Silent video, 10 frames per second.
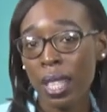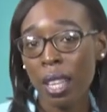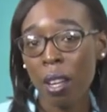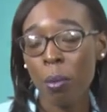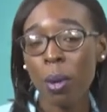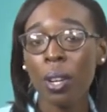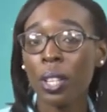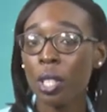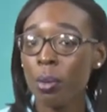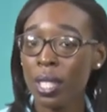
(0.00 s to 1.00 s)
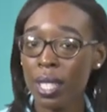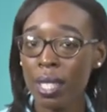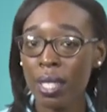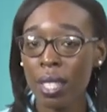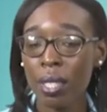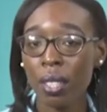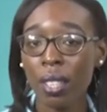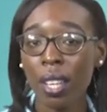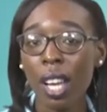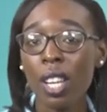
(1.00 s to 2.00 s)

club or a community center